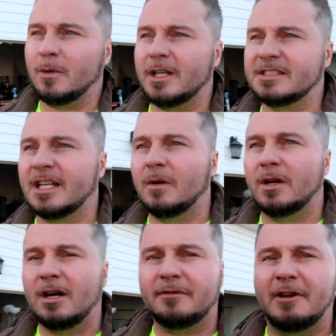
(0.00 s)
What is
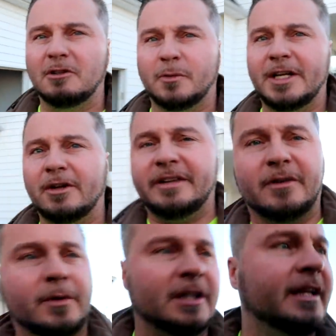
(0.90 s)
going on, folks? We don't
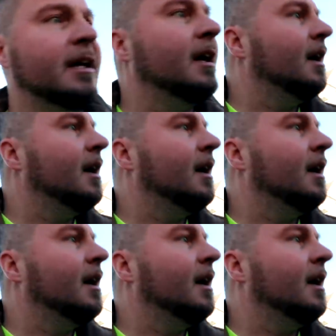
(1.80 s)
even really